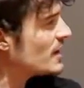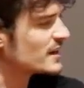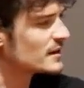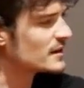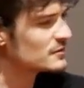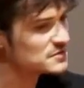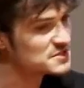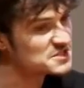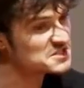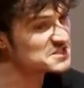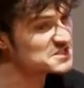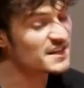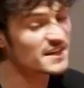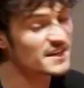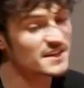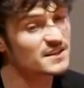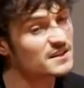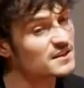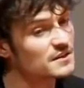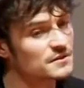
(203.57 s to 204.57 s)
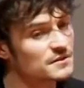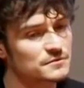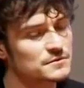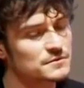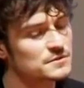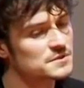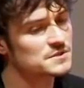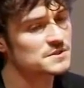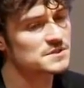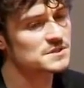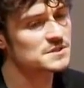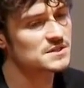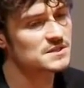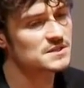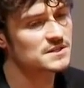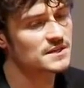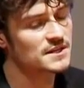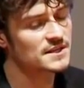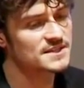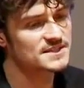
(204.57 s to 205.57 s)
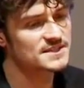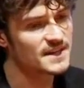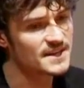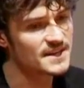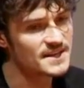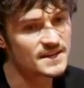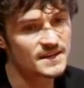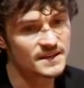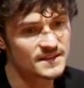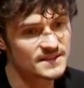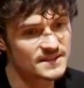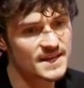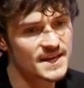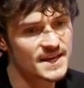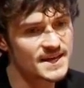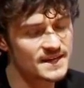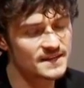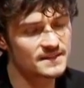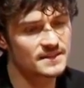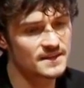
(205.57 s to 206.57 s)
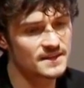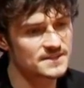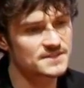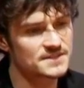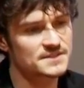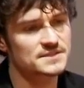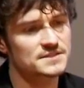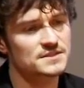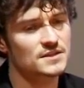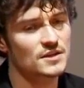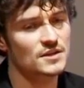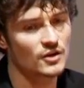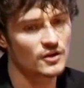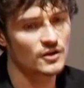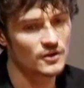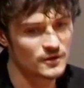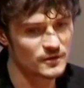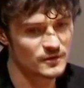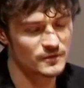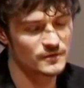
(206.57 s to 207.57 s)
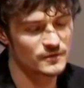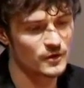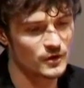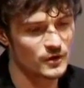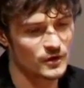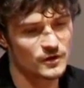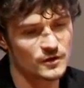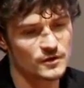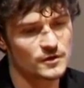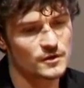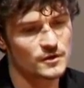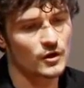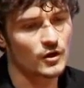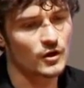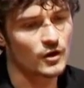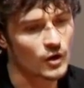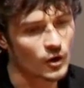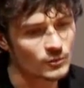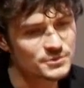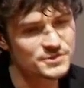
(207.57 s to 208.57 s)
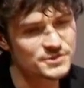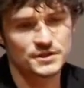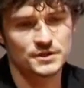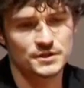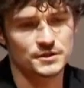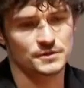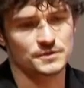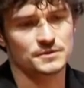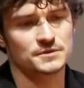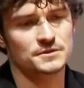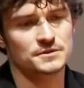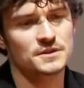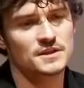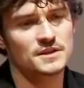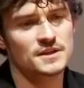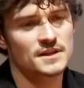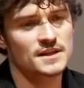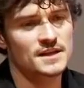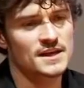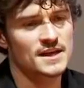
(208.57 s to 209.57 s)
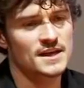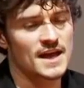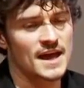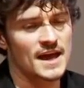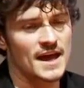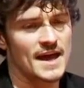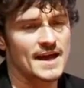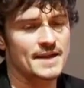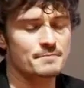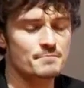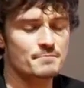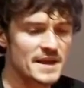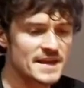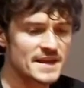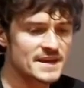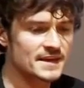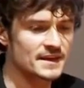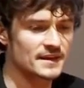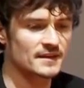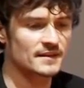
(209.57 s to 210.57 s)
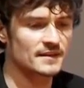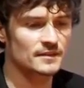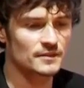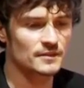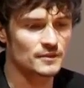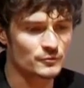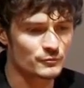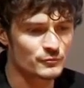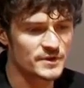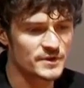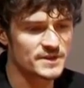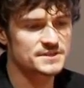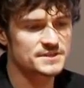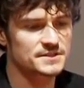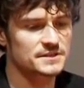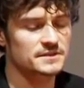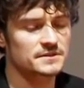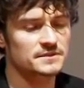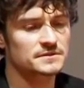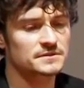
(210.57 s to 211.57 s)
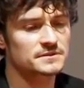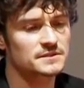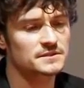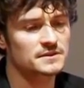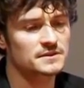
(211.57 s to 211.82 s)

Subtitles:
And I would just say, take this obstacle and make it the reason